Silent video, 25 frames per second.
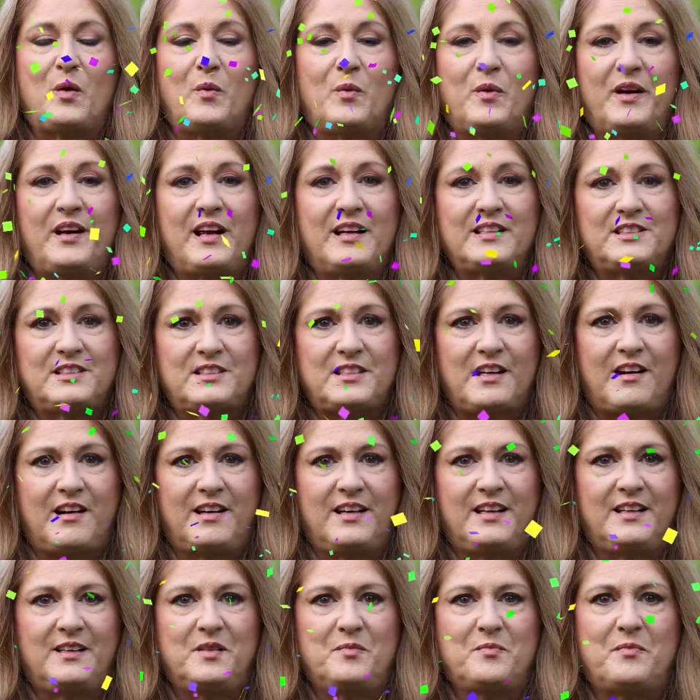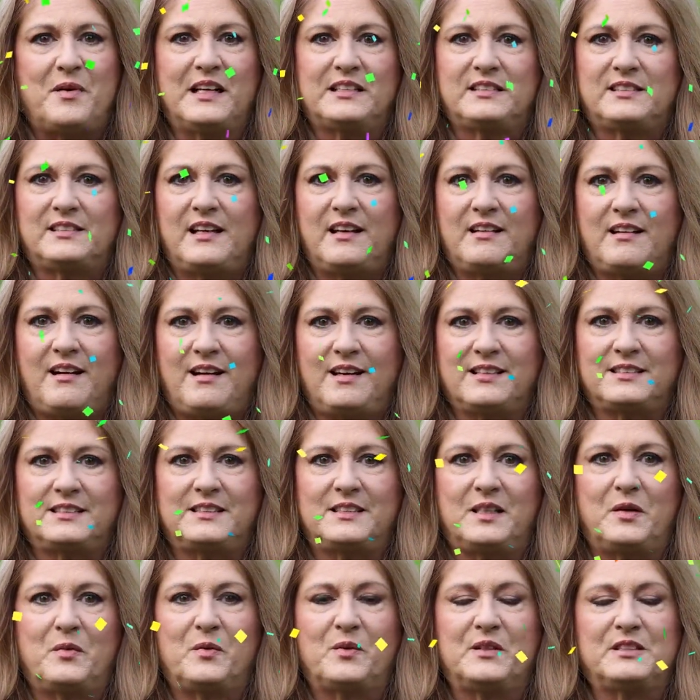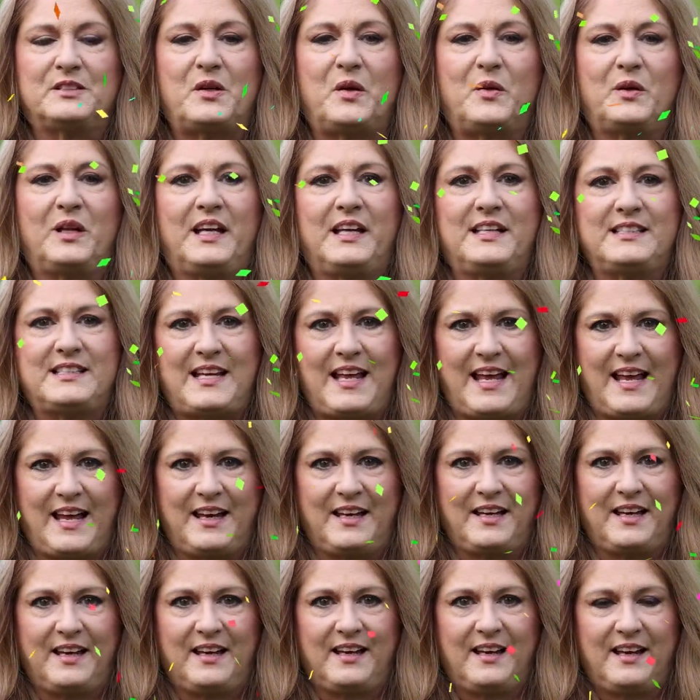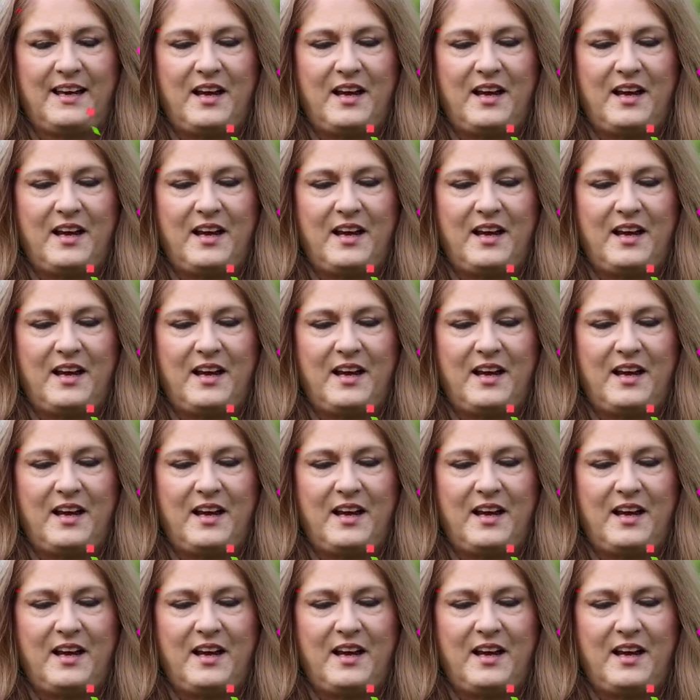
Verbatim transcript: When I started, my son Austin was only 10.